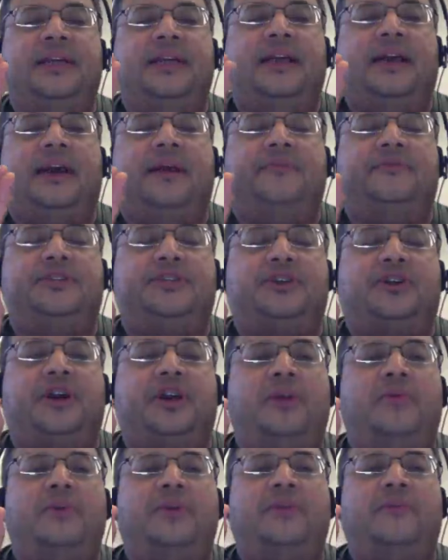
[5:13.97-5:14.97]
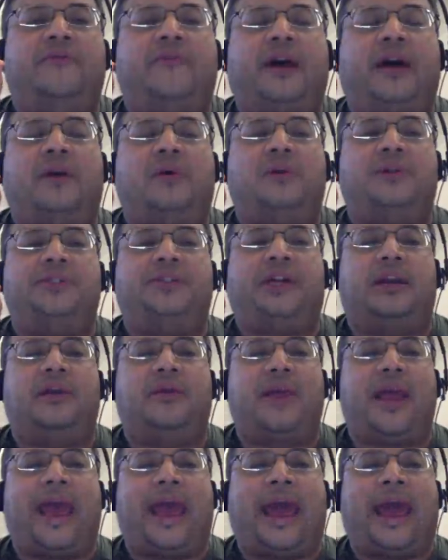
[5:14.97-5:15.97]
I'm starting with a vowel
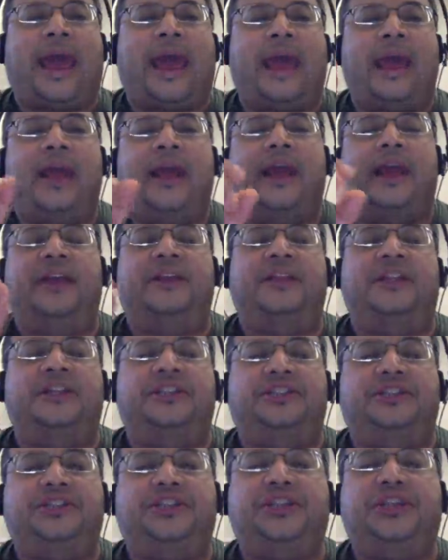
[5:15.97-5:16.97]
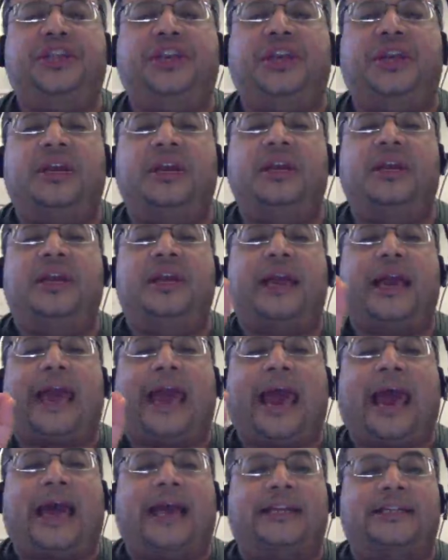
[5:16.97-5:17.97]
sound, a, and then t,
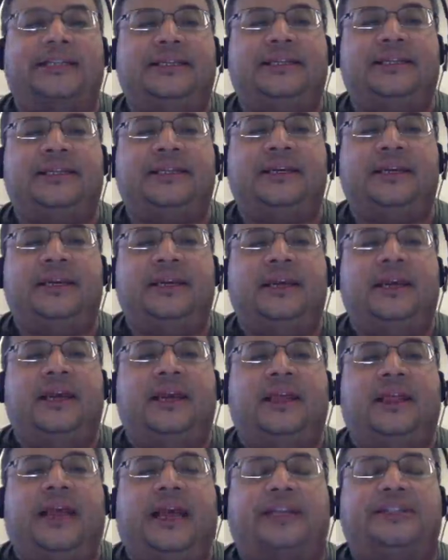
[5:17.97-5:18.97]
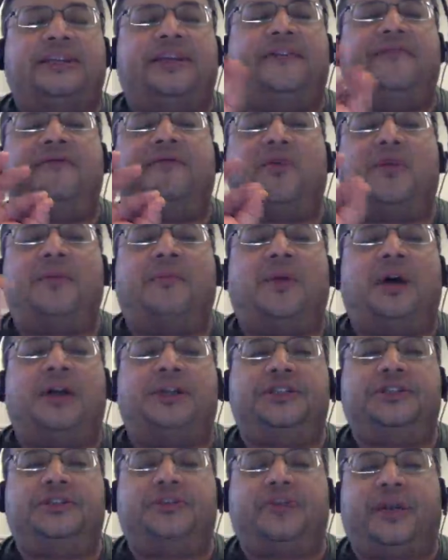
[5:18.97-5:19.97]
at. That's a
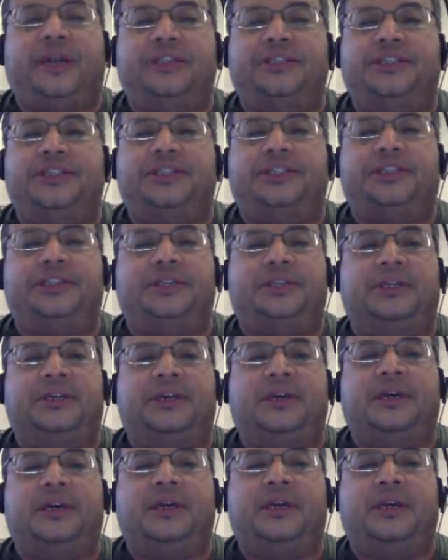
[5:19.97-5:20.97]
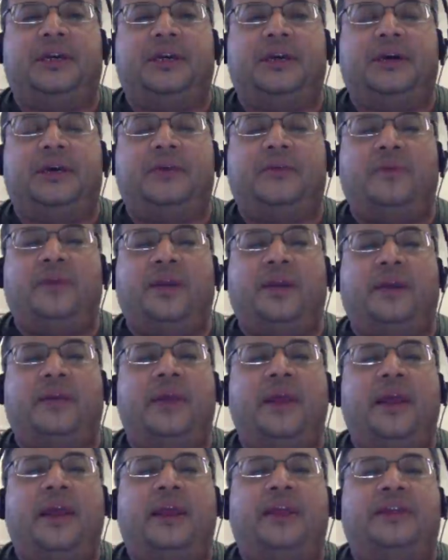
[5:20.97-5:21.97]
four-mont transition. When I
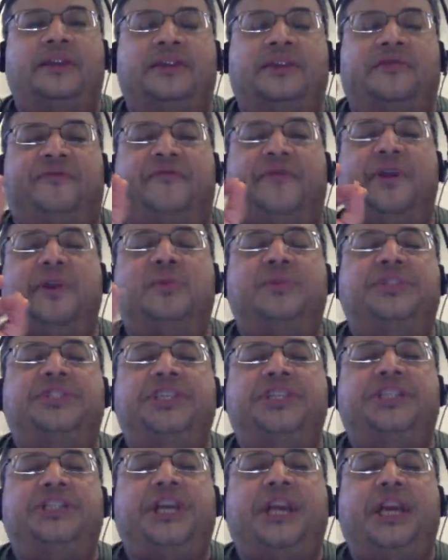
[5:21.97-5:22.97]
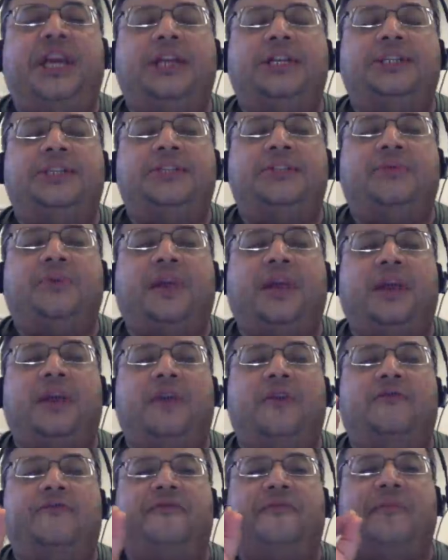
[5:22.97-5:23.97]
the frequency change when I
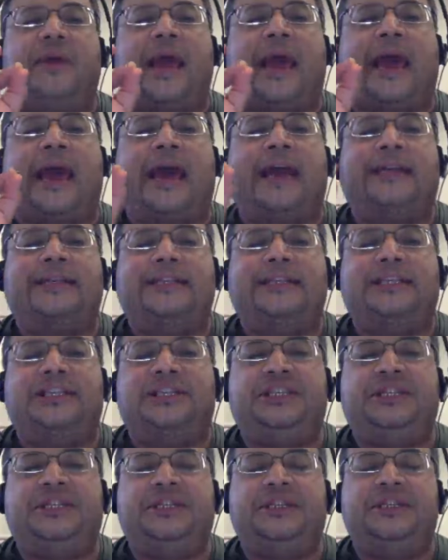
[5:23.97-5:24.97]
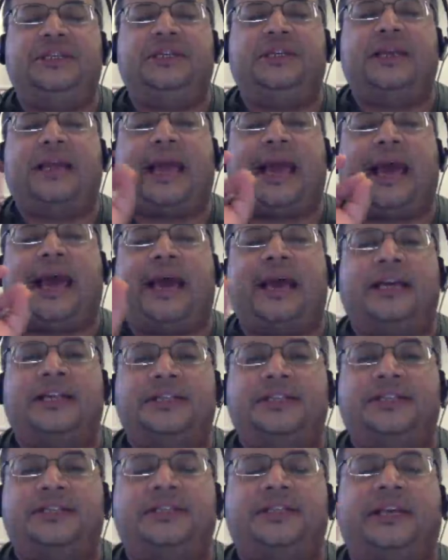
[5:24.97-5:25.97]
go from at,
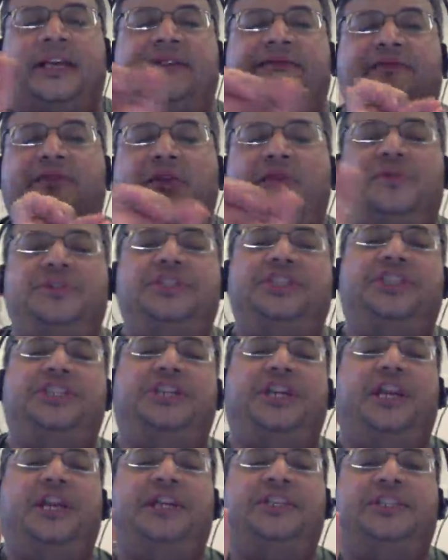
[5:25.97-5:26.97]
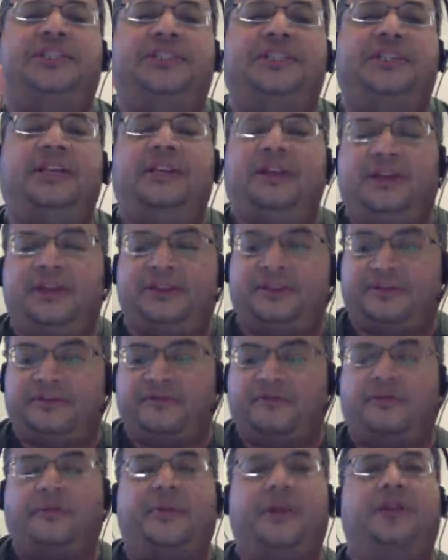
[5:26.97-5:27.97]
that frequency change is the
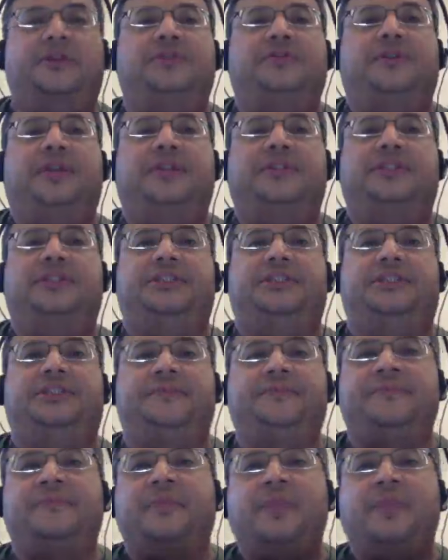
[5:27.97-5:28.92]
four-mont transition.